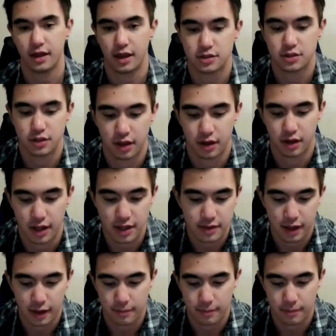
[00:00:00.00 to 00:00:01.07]
And so then
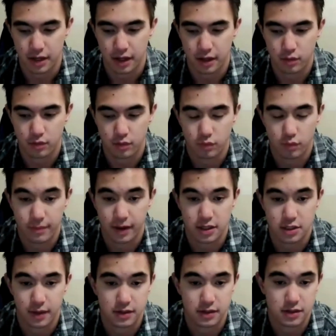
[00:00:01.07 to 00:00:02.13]
in that meeting, we
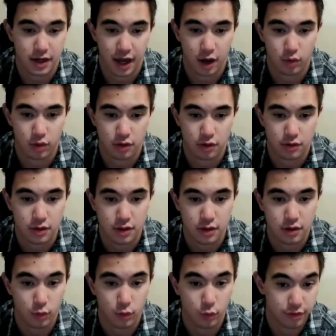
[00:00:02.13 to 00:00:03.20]
might spend an hour
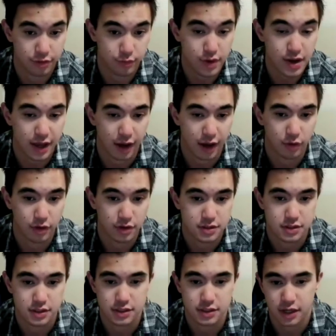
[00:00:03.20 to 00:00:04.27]
or 3
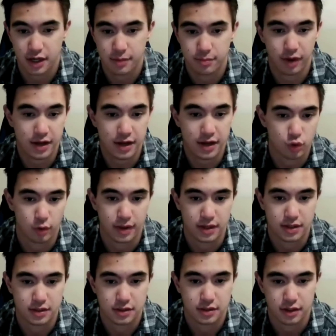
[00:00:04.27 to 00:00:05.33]
hours just kind of
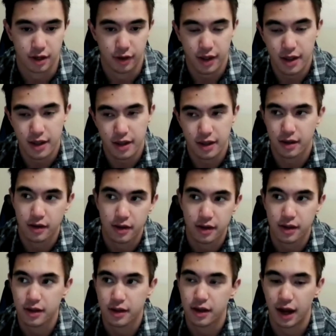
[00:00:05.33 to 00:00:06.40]
brainstorming, hey,
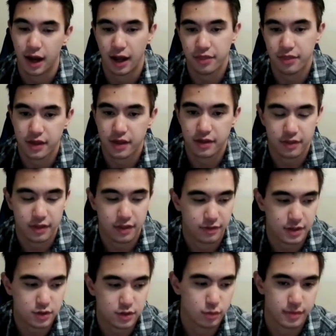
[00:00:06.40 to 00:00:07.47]
I think
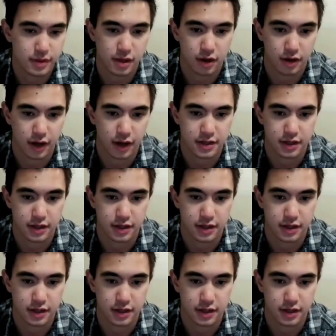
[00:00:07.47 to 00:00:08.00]
that this would be a good